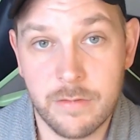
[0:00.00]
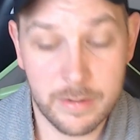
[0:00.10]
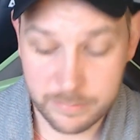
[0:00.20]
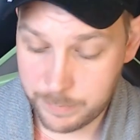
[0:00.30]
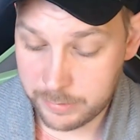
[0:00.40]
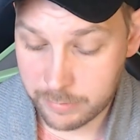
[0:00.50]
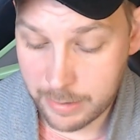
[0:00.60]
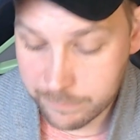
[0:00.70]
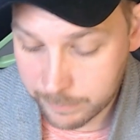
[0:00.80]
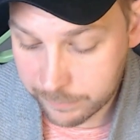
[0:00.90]
It's been
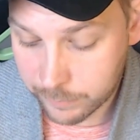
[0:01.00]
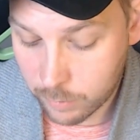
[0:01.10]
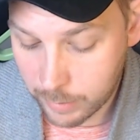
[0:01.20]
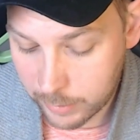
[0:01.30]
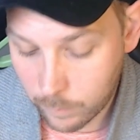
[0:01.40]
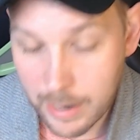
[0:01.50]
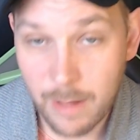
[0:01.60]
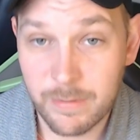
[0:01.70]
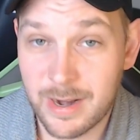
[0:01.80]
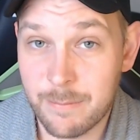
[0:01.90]
great for me for quite a
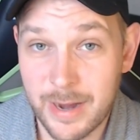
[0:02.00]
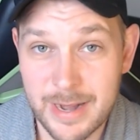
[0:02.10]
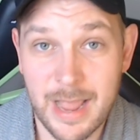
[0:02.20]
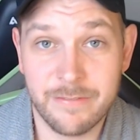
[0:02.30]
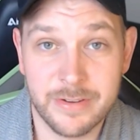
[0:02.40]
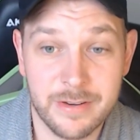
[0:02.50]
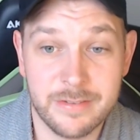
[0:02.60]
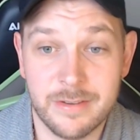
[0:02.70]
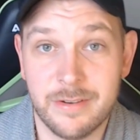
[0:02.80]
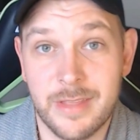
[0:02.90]
while, but I might have to
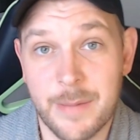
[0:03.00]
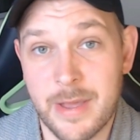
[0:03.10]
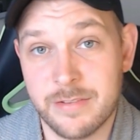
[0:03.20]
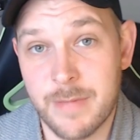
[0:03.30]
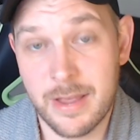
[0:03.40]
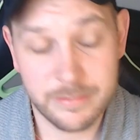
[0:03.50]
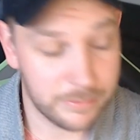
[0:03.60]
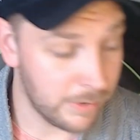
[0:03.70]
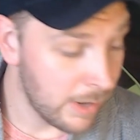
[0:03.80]
consider the MX Master